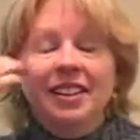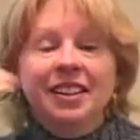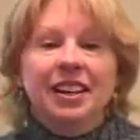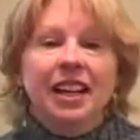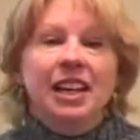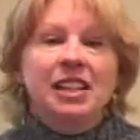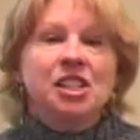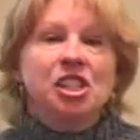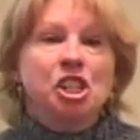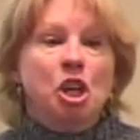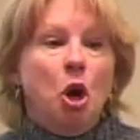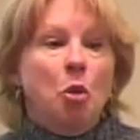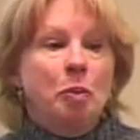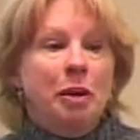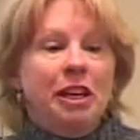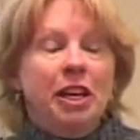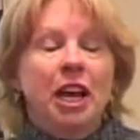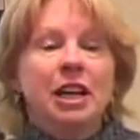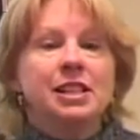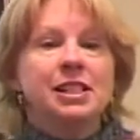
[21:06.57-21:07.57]
And so
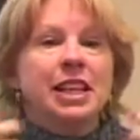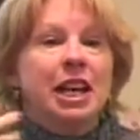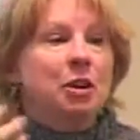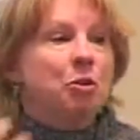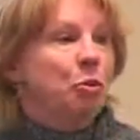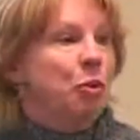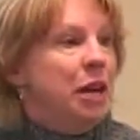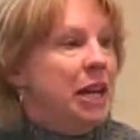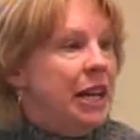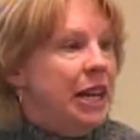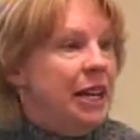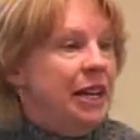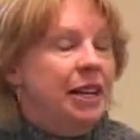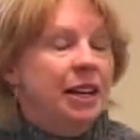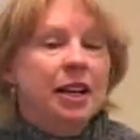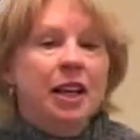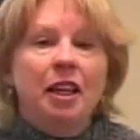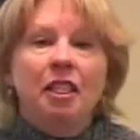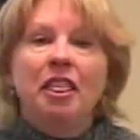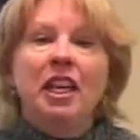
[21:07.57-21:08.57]
because they read,
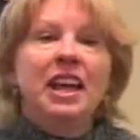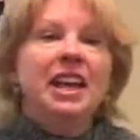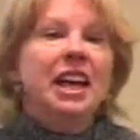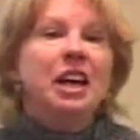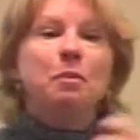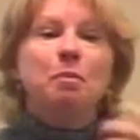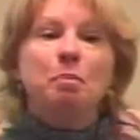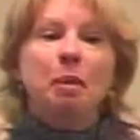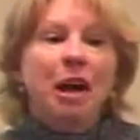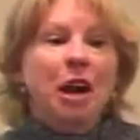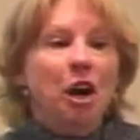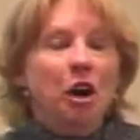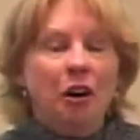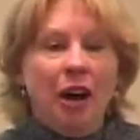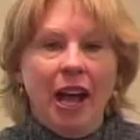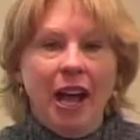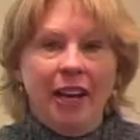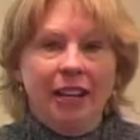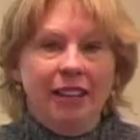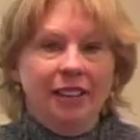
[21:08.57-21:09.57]
they get better
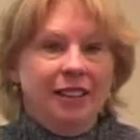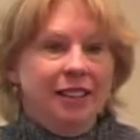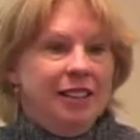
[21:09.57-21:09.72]
at it.